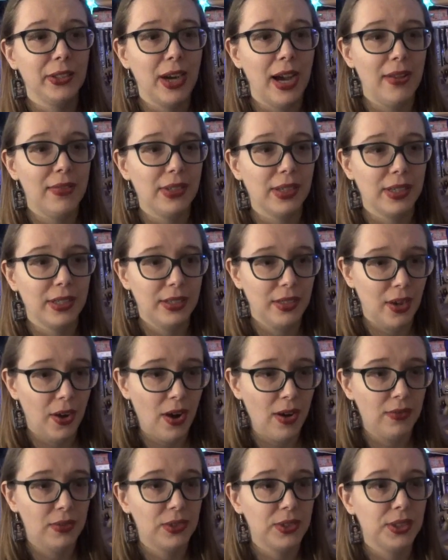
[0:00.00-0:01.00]
graphic
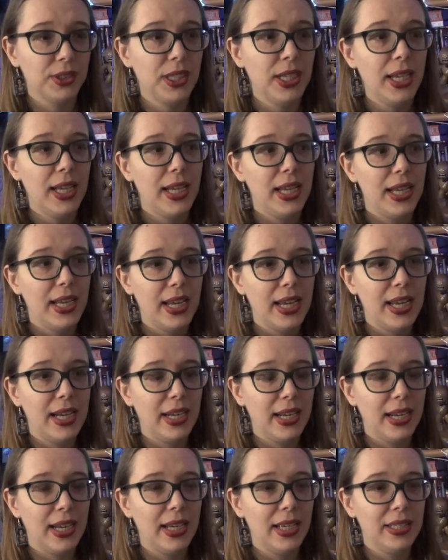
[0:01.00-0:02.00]
novel,
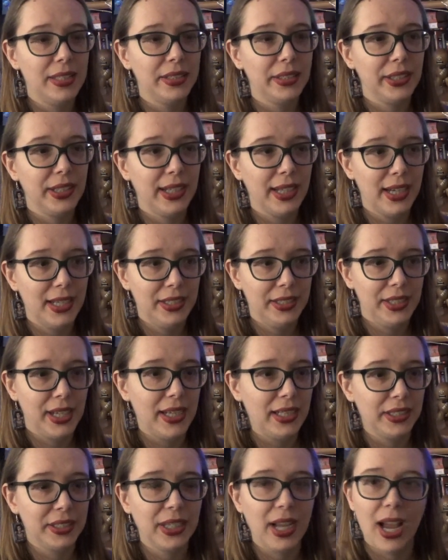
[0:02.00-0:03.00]
it is, like I
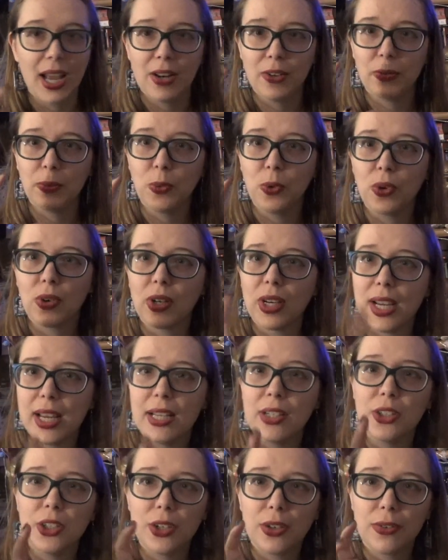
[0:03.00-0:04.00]
said, it's kind of more
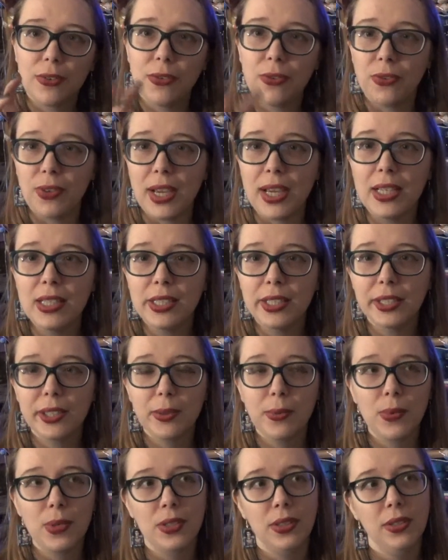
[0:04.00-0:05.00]
in your face
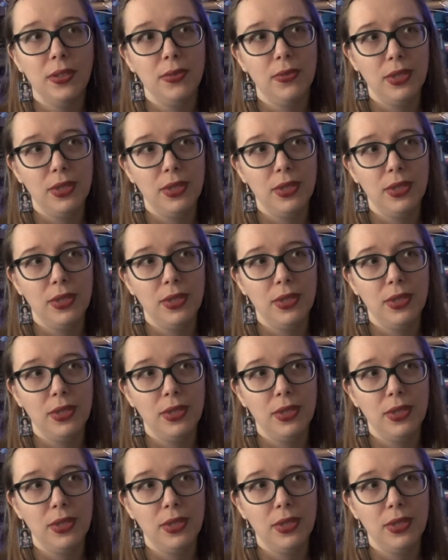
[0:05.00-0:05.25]
with the